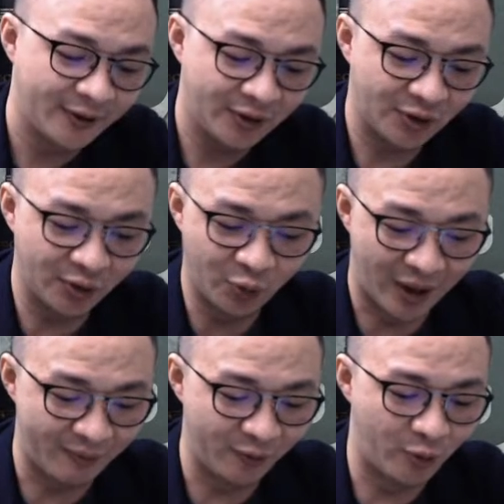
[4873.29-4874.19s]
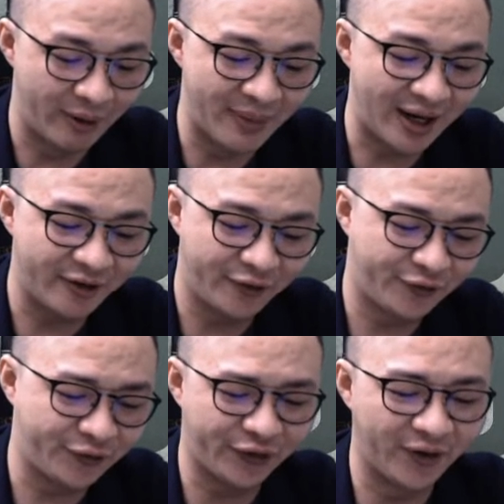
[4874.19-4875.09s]
So one mark
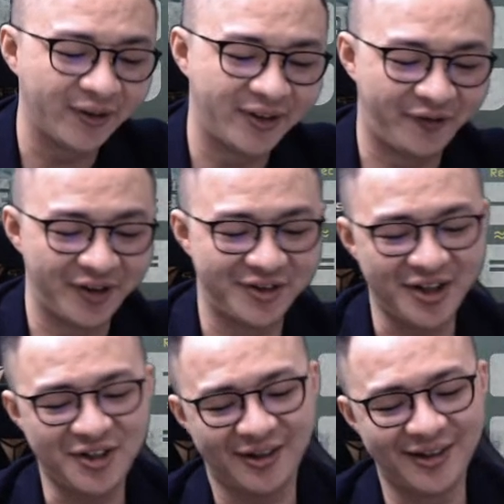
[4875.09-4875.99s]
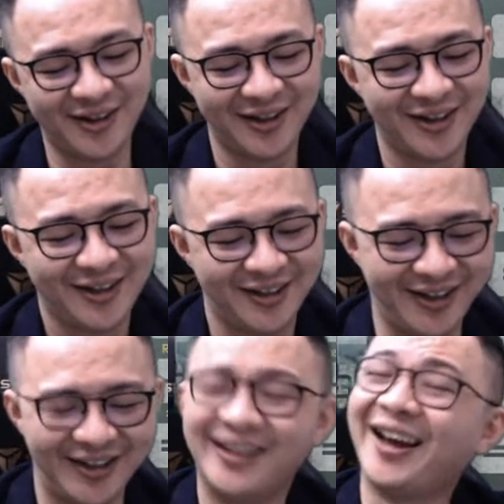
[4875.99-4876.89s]
for differentiation
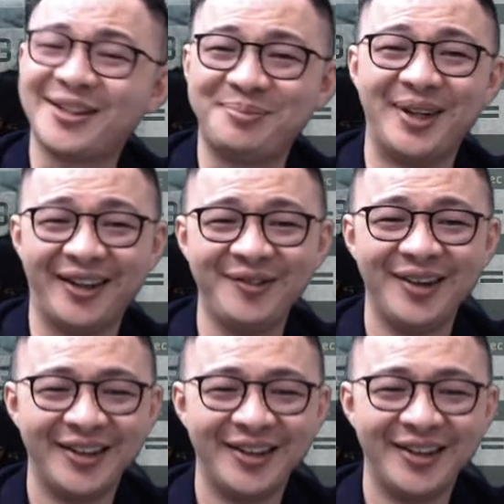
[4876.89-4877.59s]
in SPM,